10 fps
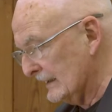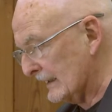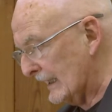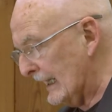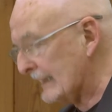
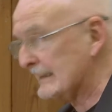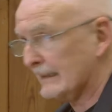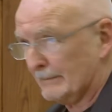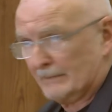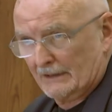that
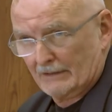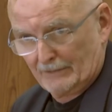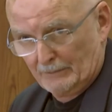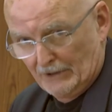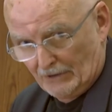exit
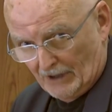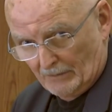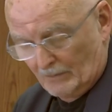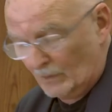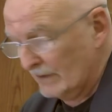from
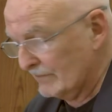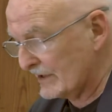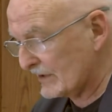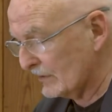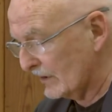Europe would
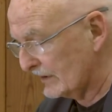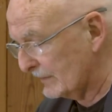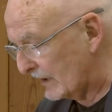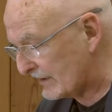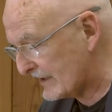restore
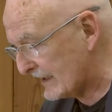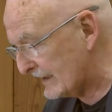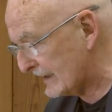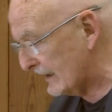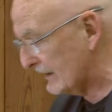democracy
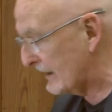to the